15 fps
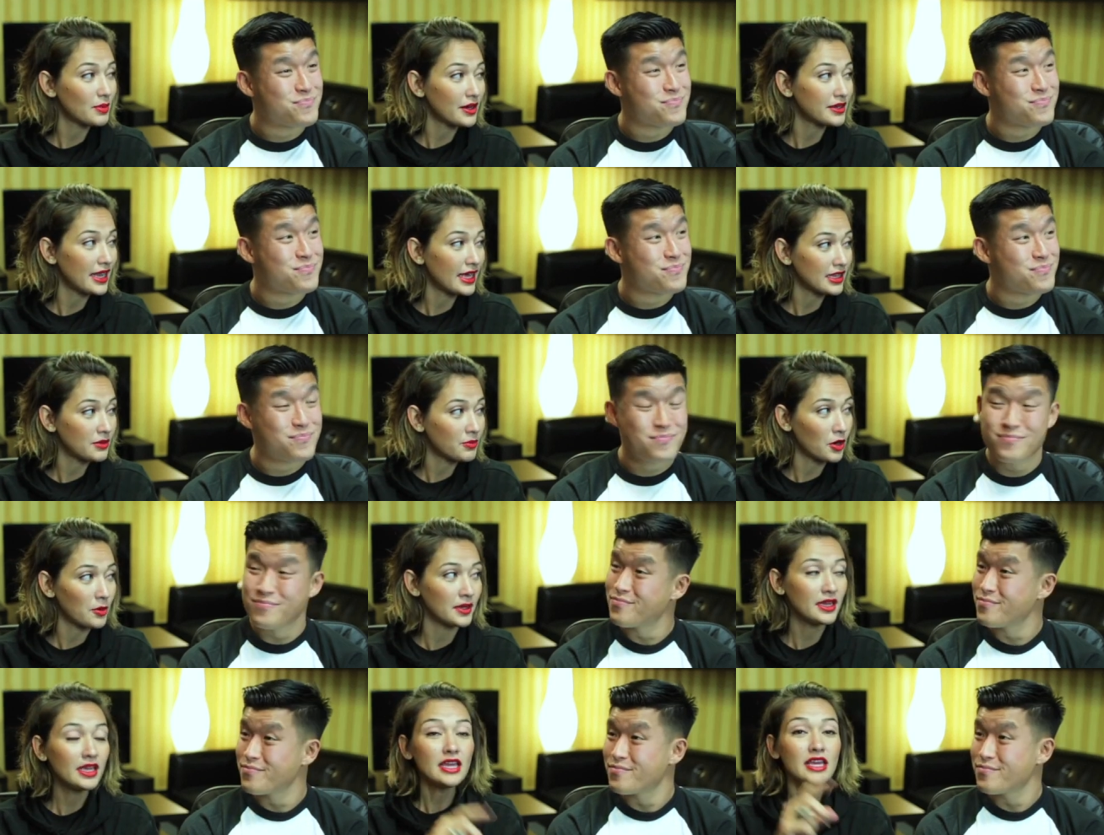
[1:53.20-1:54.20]
Speaker 1: about Natalie
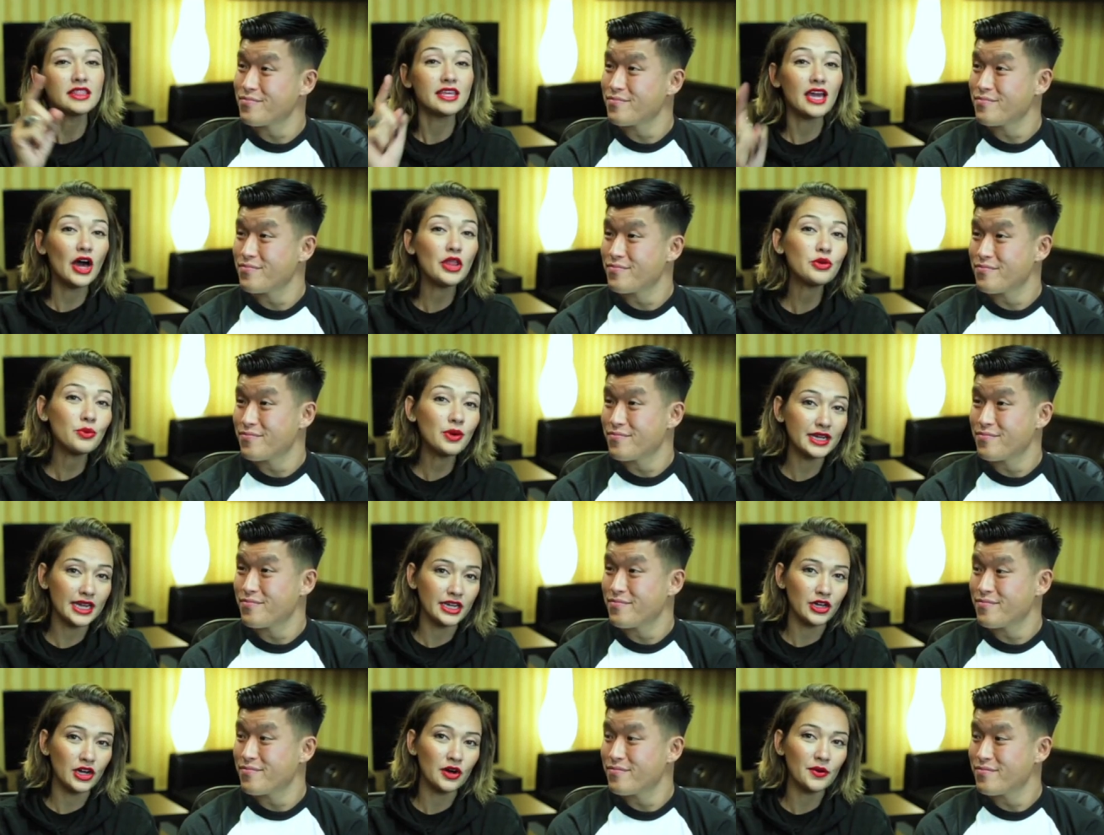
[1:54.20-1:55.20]
Portman. The other one I
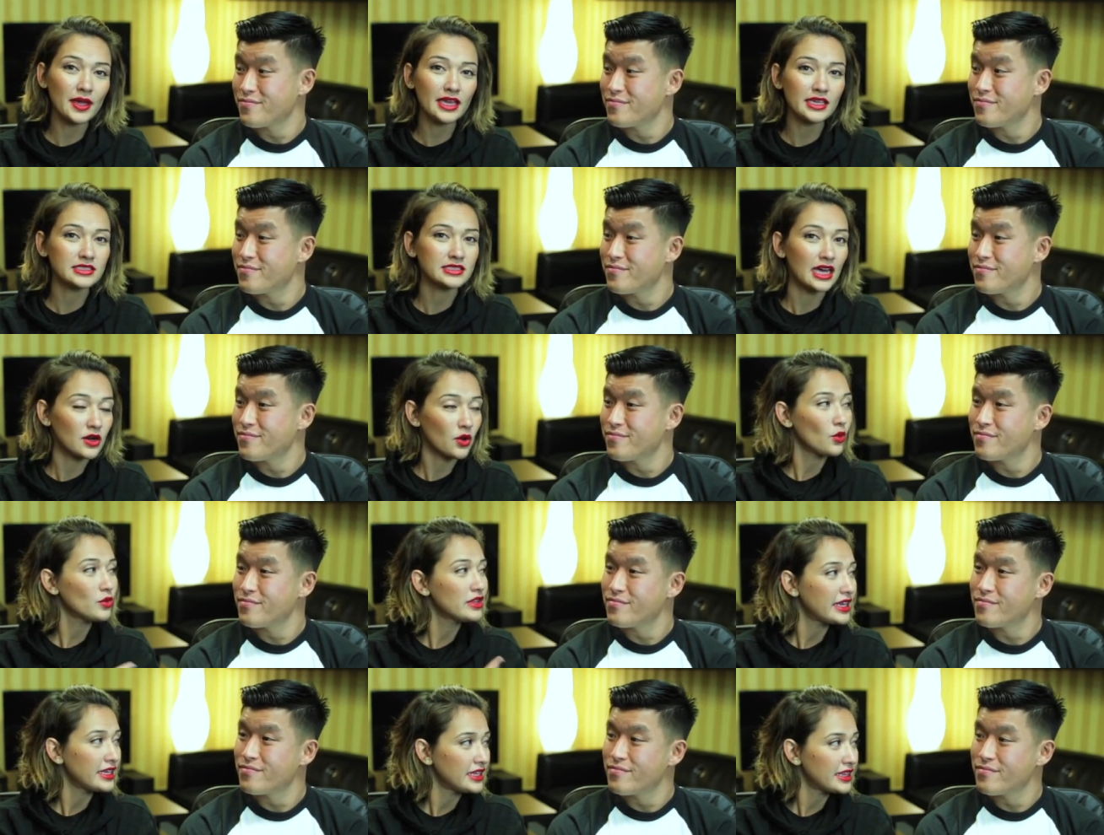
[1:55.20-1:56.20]
know is that old
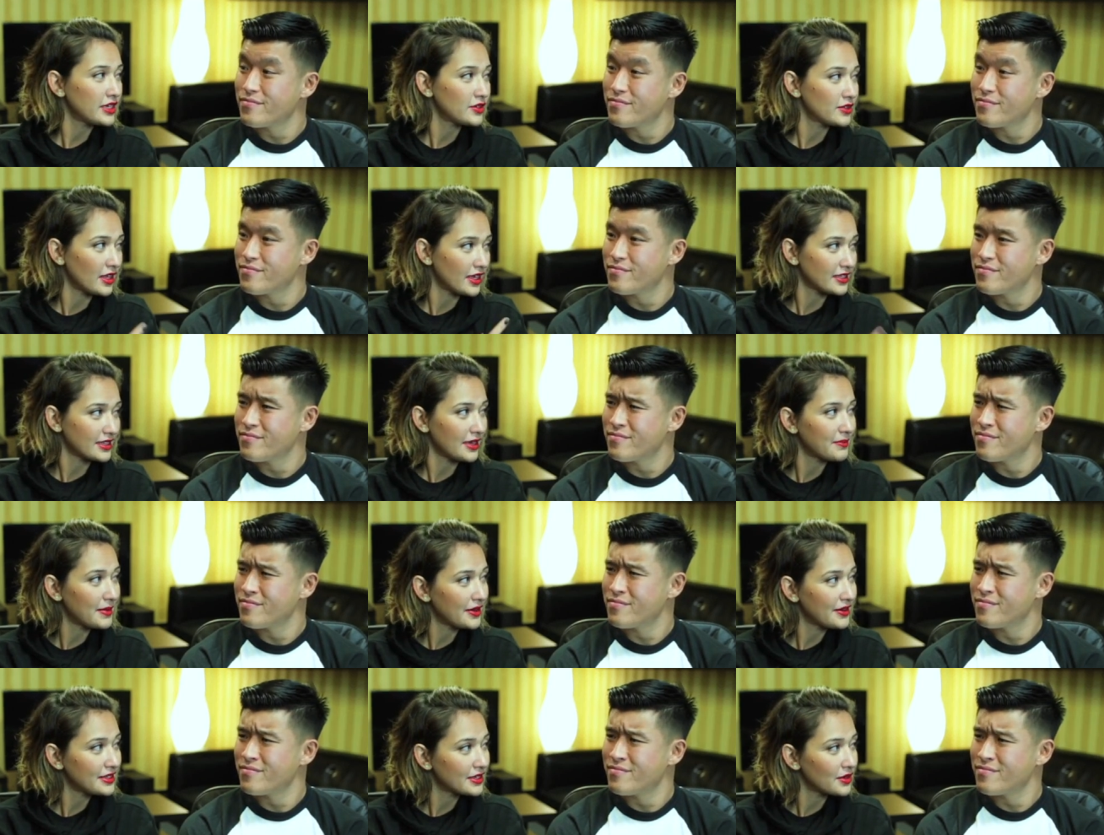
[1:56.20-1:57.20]
lady that you like that
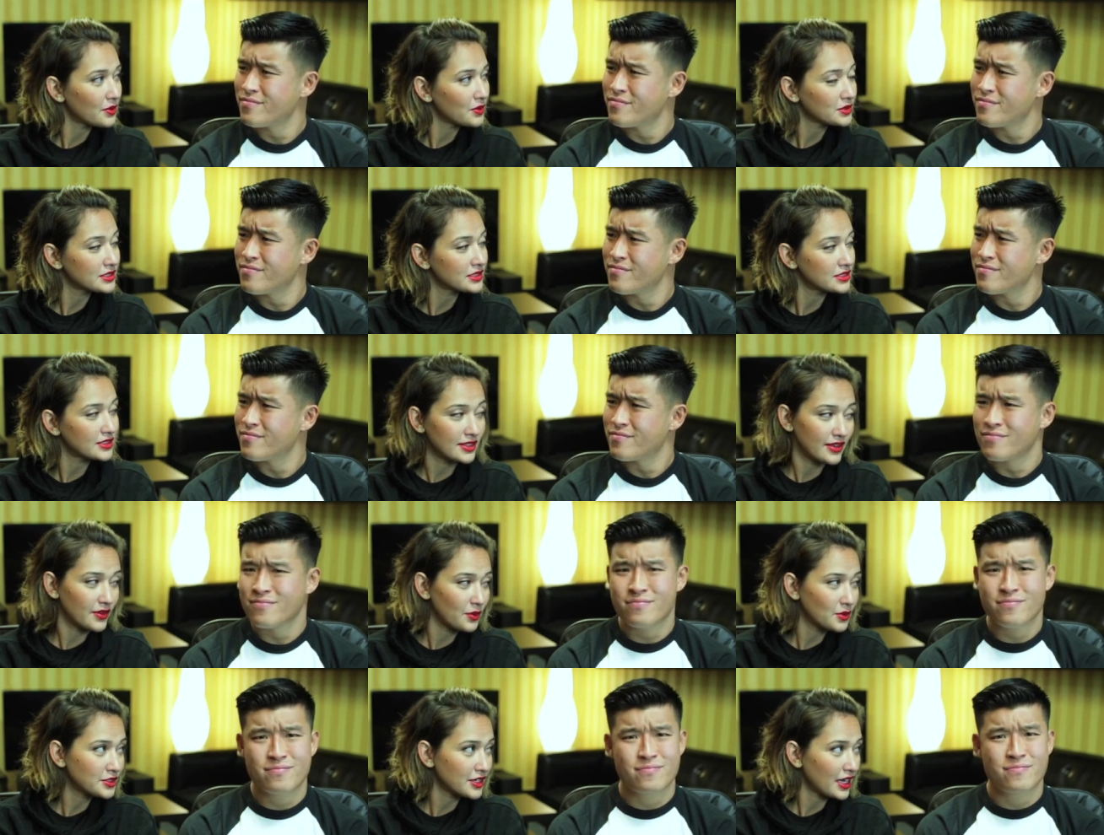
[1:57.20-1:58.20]
married the
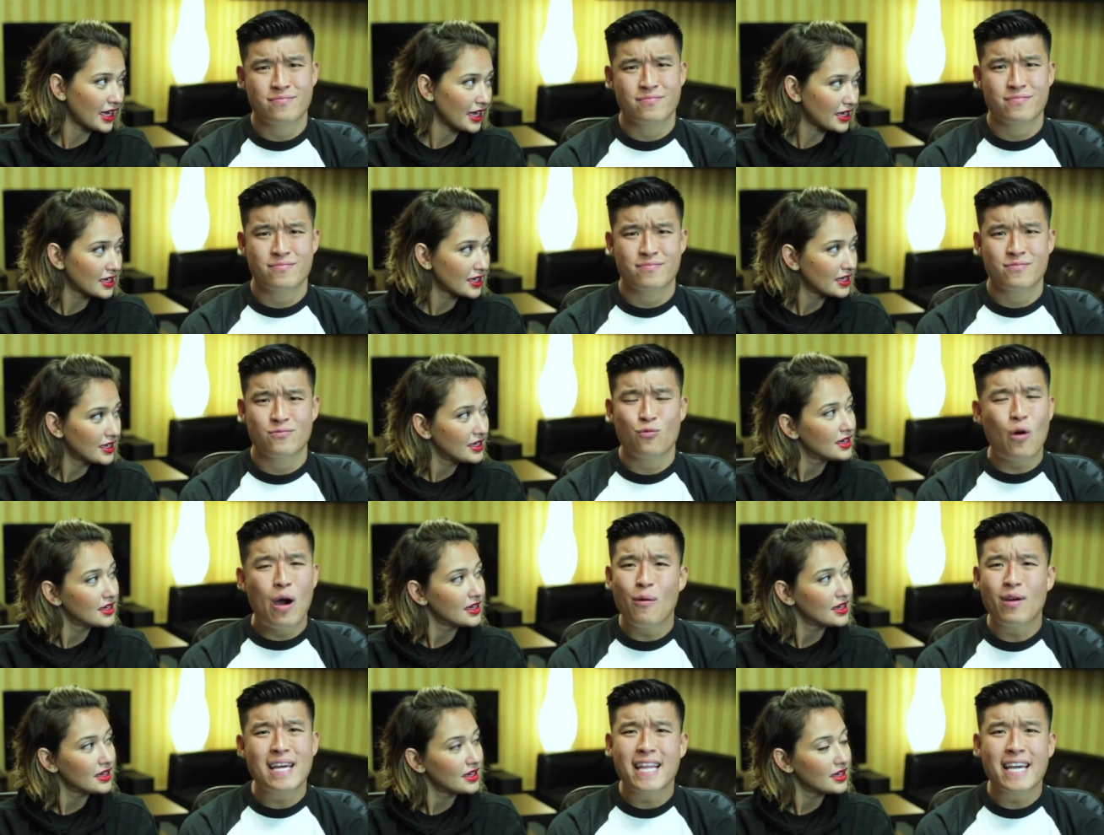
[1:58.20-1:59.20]
older guy.
Speaker 2: Why
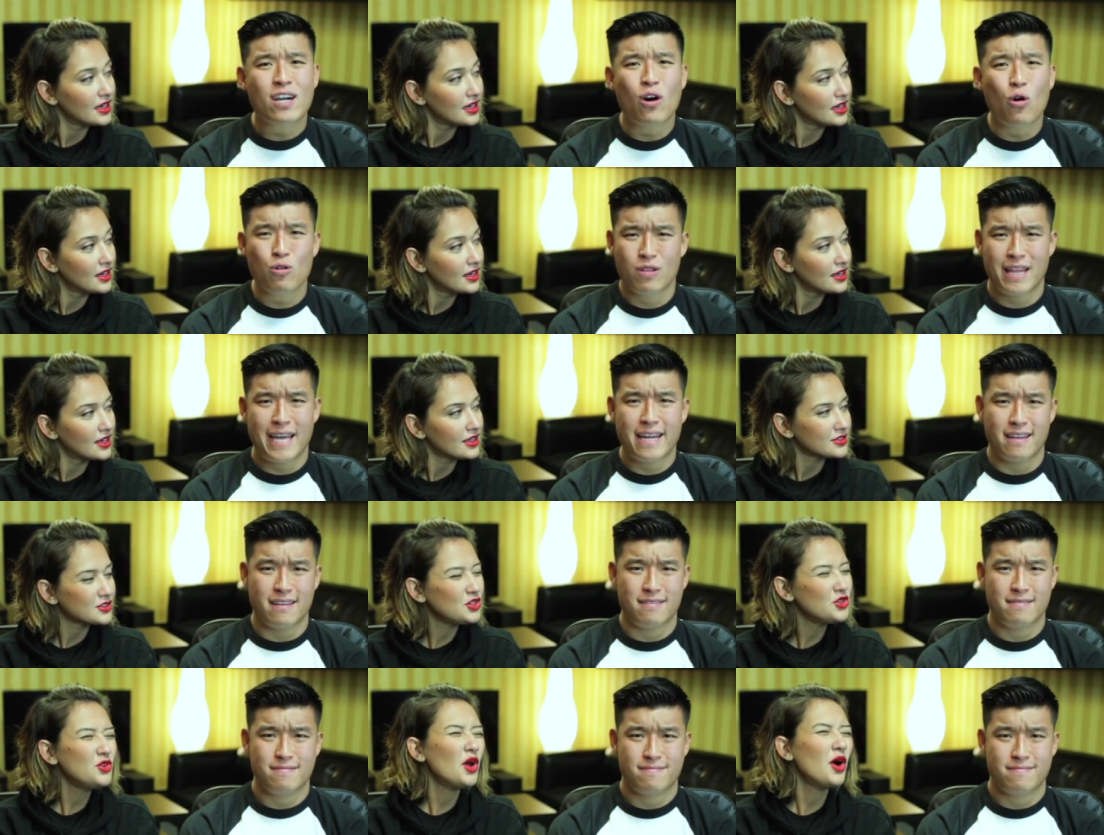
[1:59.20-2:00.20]
would I like an old lady?
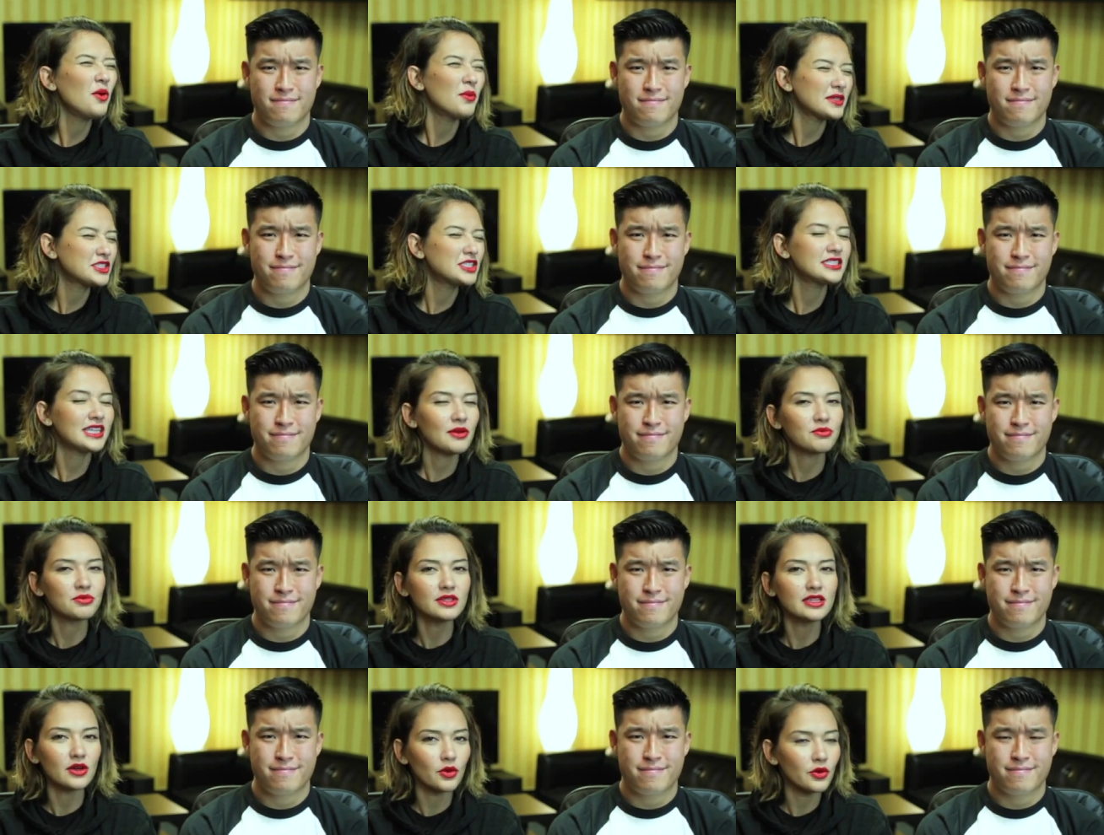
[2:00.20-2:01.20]
Speaker 1: You know, she's not
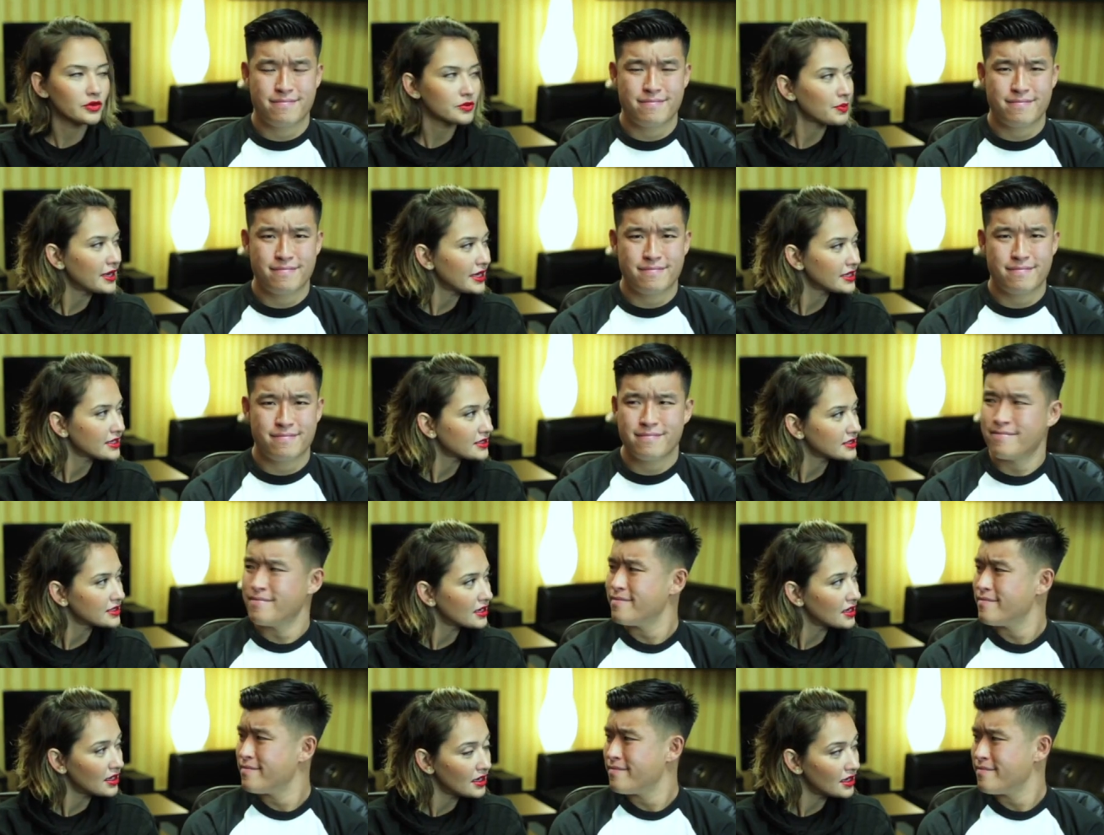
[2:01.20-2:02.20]
really old, but
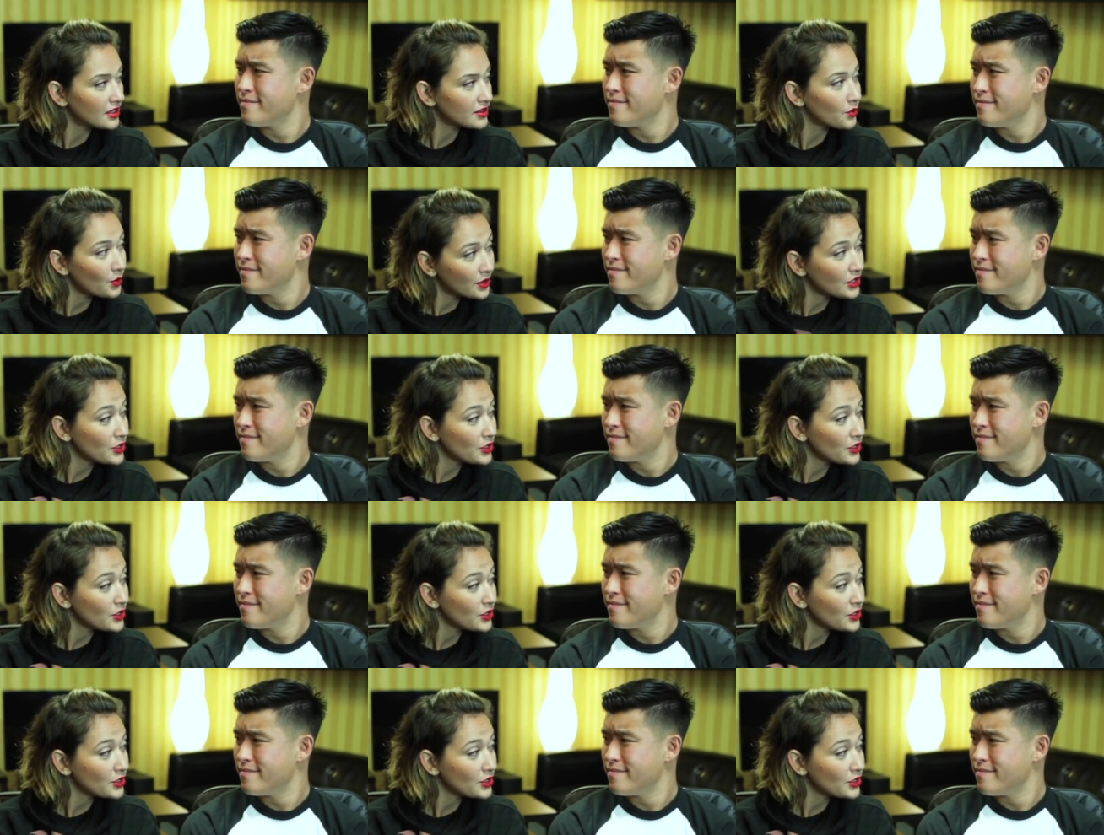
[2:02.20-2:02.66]
the one